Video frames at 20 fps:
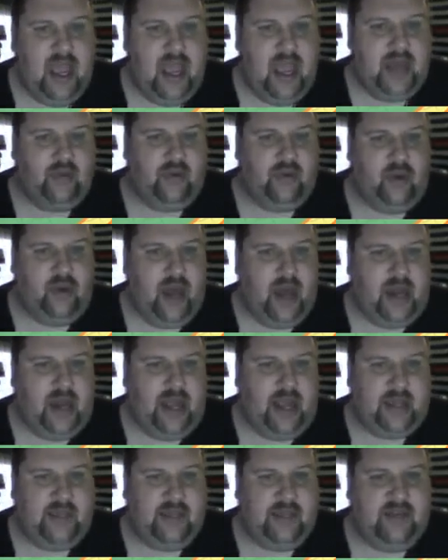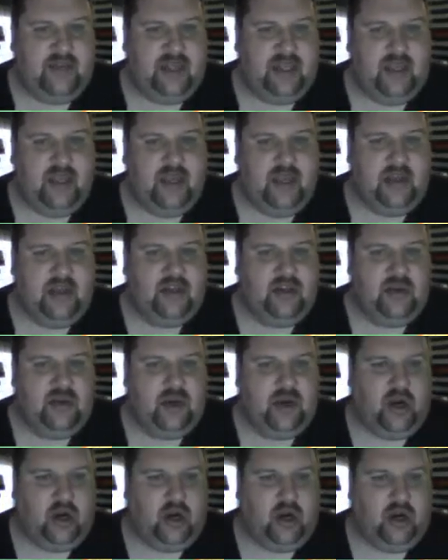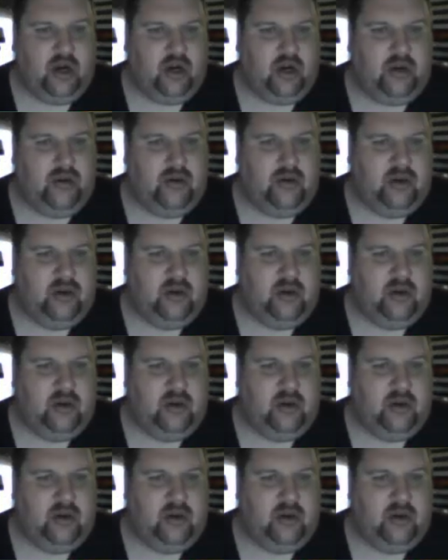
and tornadic activity to occur